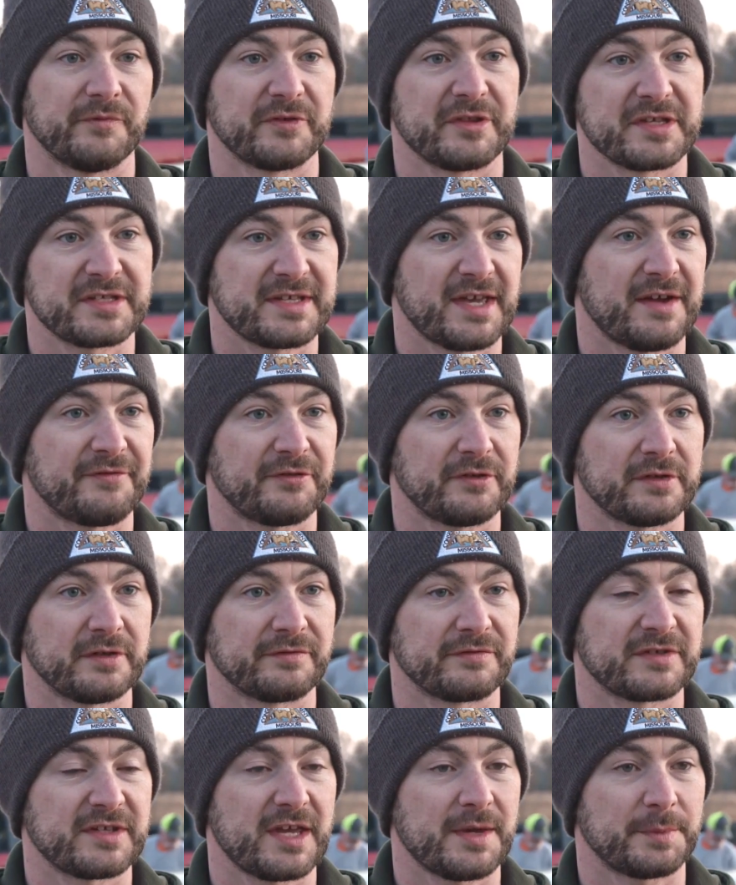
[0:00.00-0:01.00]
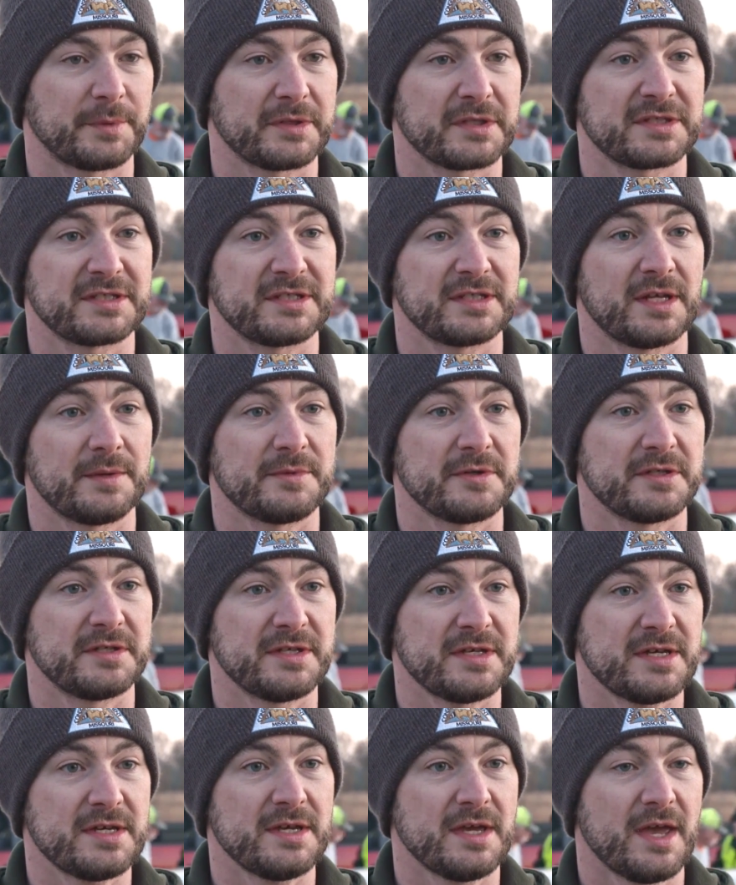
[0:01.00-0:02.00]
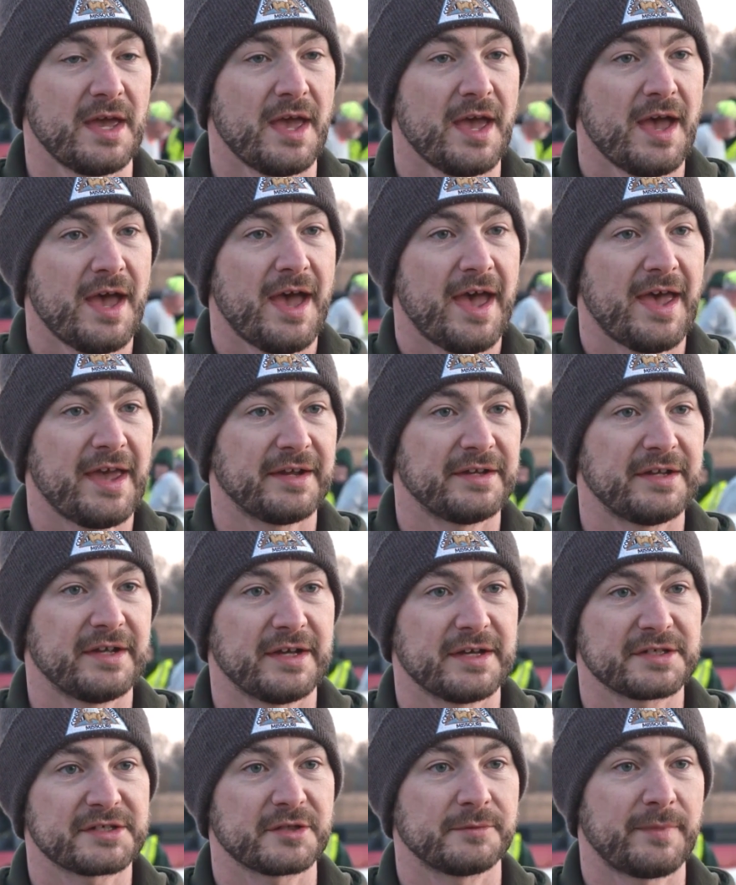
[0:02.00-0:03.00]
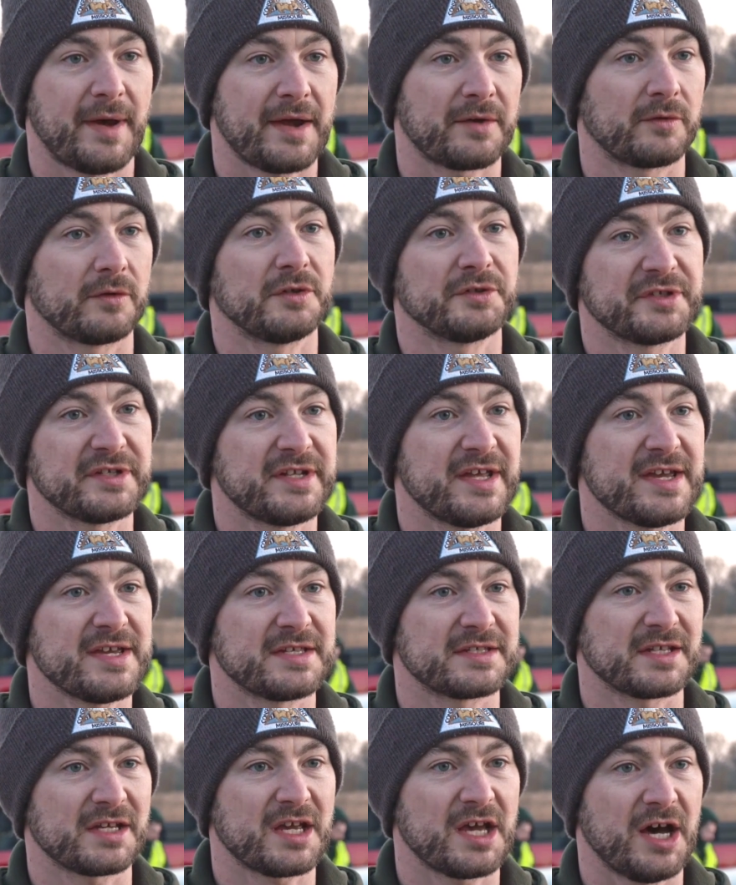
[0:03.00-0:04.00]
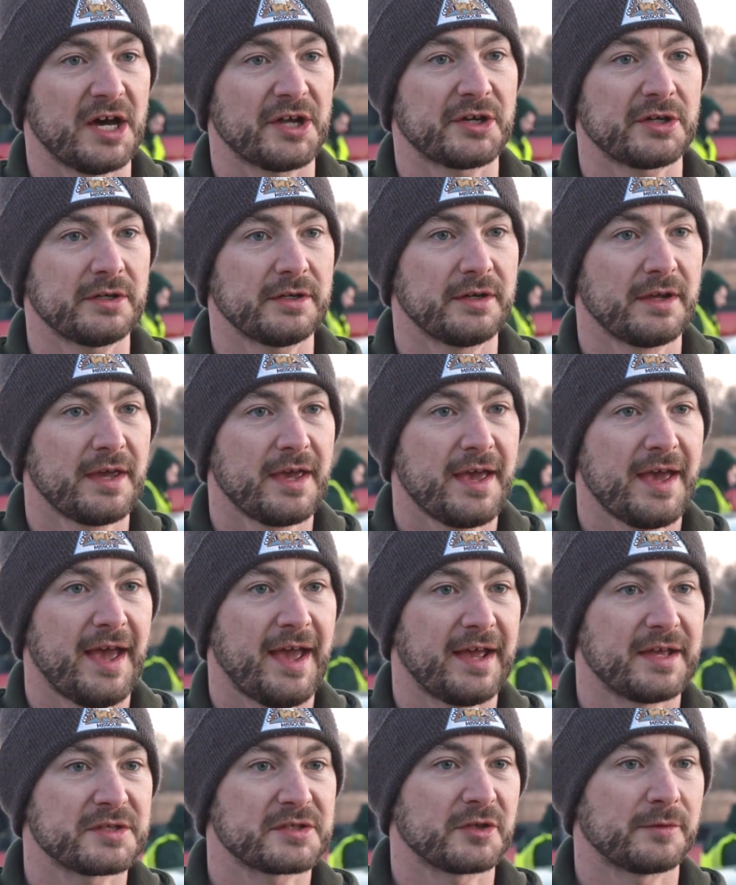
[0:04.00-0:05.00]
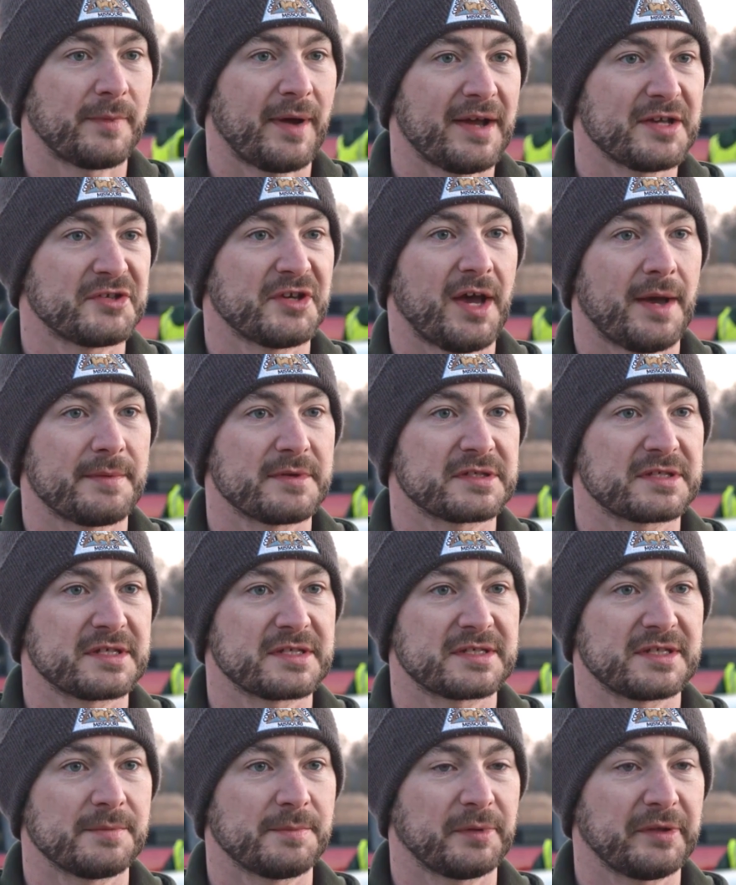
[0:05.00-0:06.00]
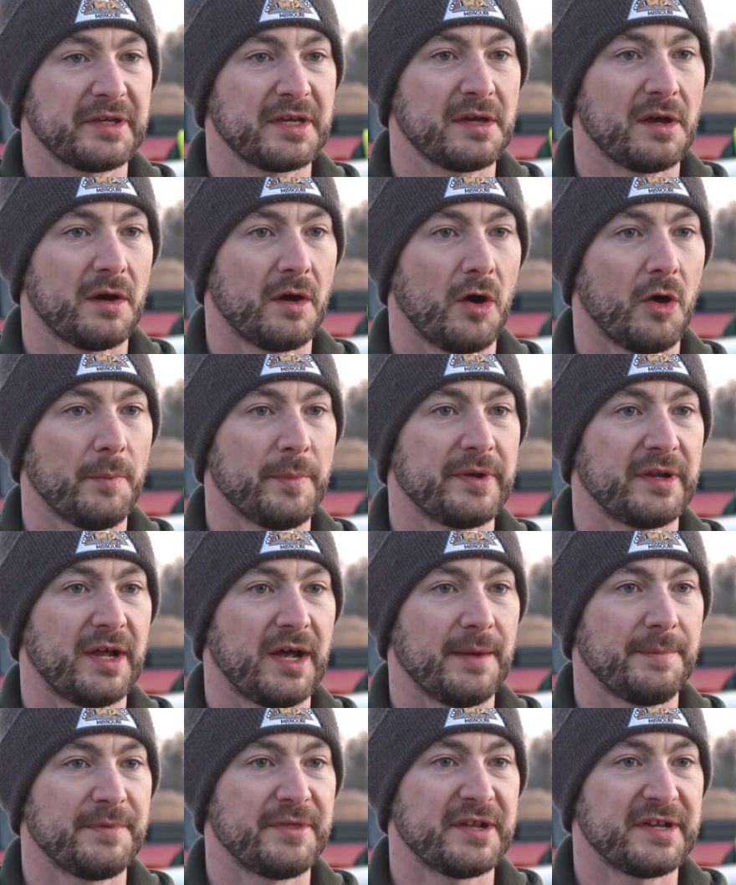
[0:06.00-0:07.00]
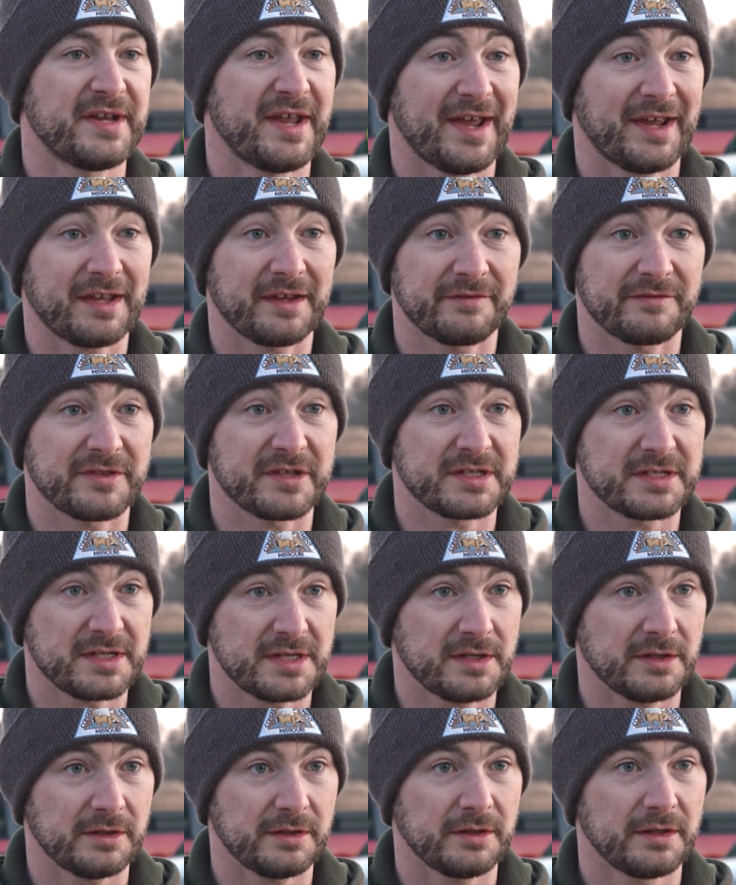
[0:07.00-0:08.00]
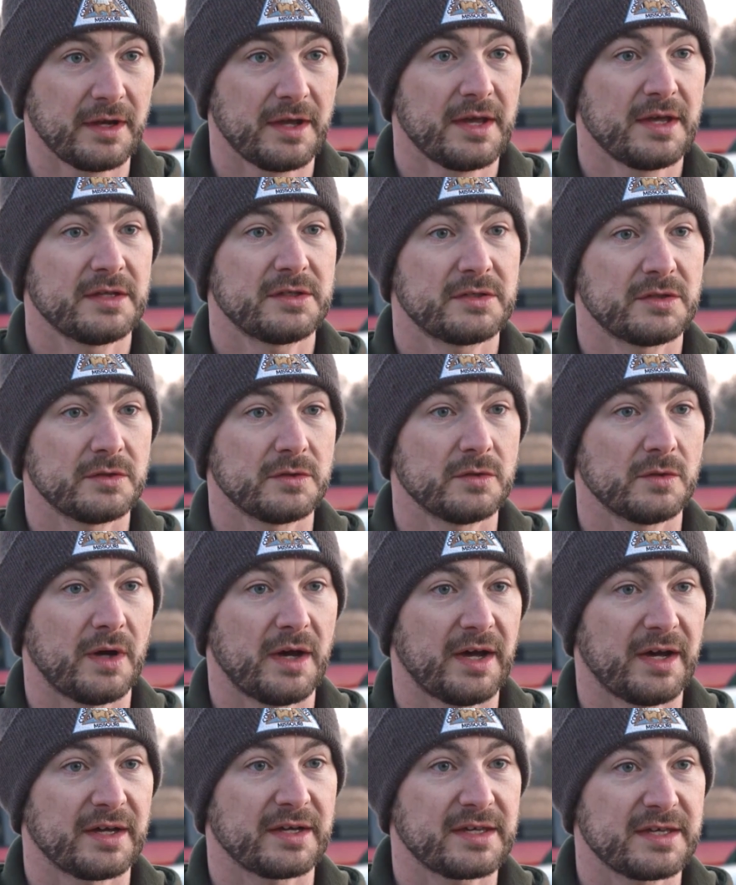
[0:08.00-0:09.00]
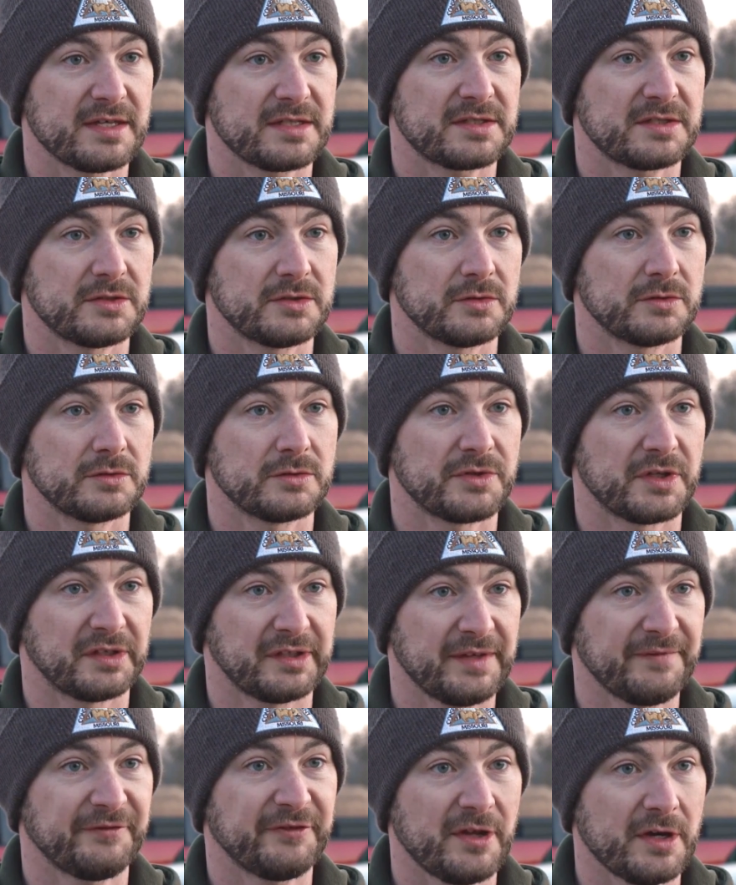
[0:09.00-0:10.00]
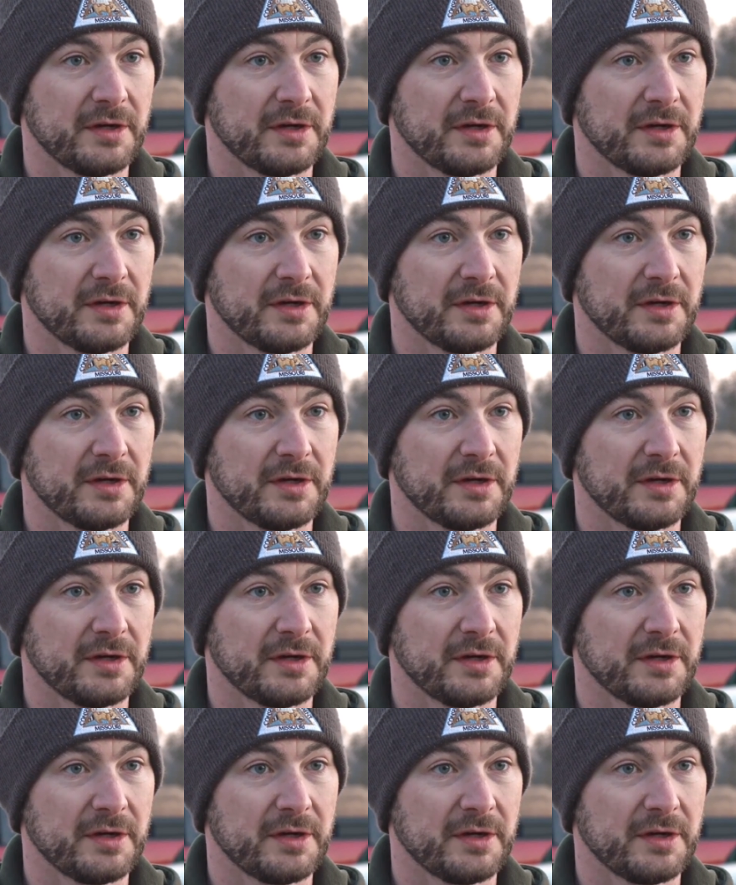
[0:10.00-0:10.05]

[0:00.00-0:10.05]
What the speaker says: for this effort of sampling CWD. And so my role today is a cutter. And so my job is to simply open up the neck of the deer to get to the lymph